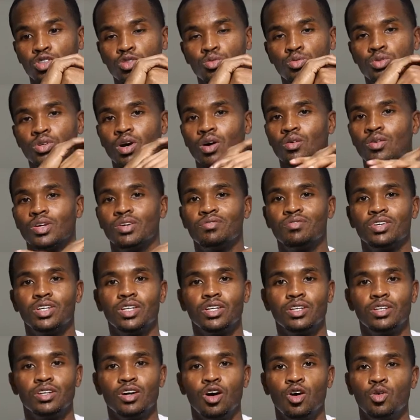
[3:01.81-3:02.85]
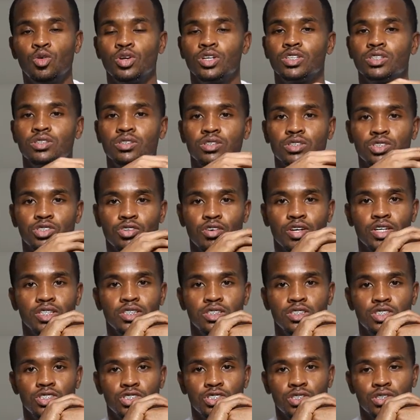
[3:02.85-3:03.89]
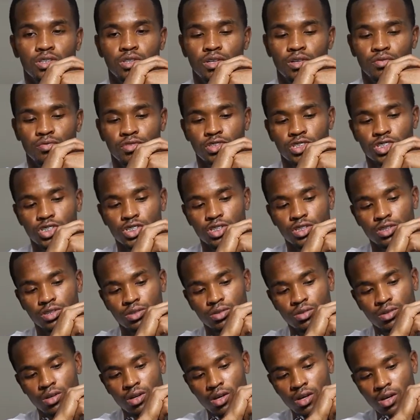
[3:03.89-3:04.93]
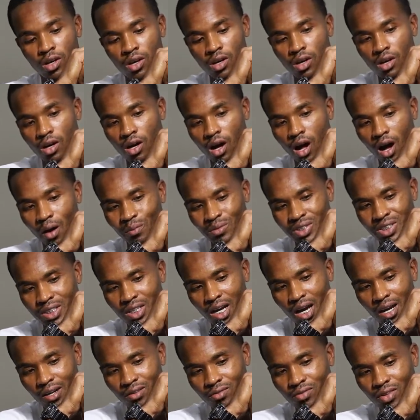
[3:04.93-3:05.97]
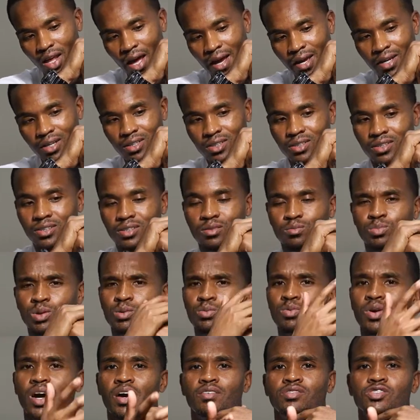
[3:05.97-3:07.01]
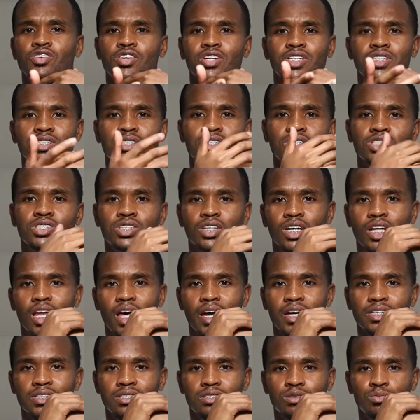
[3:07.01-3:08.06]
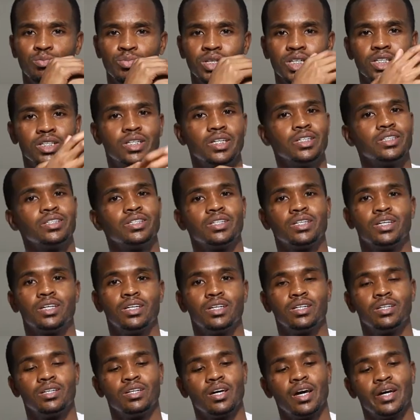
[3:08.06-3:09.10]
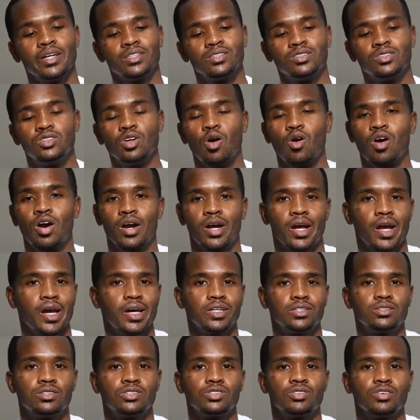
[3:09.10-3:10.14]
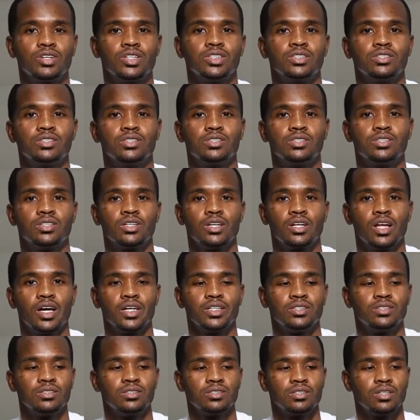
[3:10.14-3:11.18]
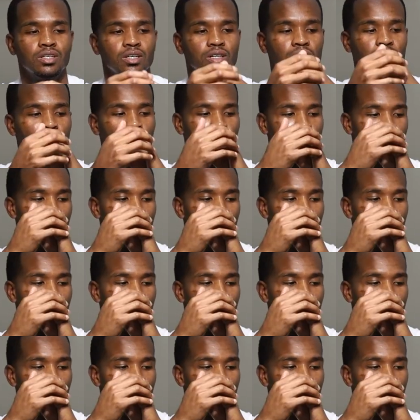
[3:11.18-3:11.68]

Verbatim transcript: You don't even notice the transition of the shield. Um, it's kind of like uh, people have transition glasses, but it doesn't get as dark as the transition glasses get.